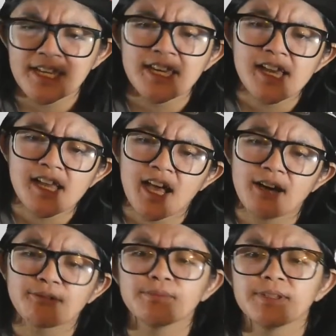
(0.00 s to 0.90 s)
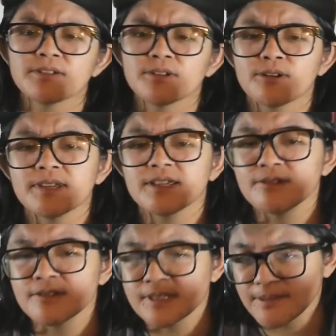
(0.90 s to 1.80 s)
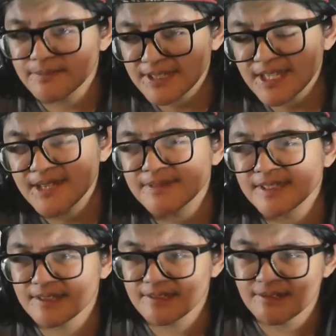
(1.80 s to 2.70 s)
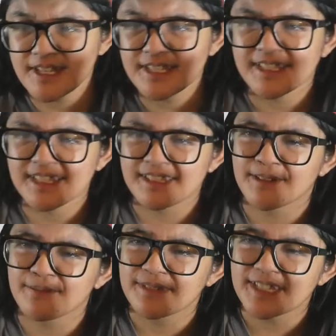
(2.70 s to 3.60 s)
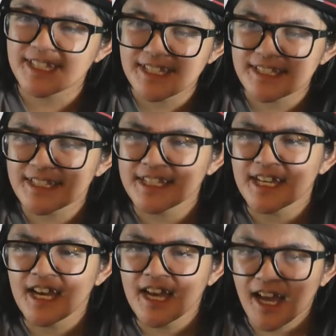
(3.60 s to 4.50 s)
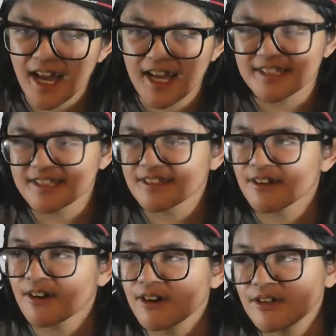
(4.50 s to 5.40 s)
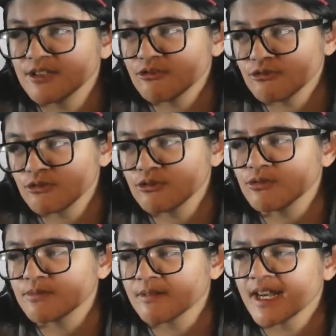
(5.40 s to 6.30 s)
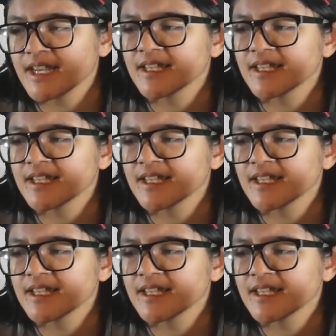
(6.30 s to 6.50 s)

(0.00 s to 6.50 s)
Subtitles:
I will be showing you some tips and tricks and some easy hacks on YouTube, right?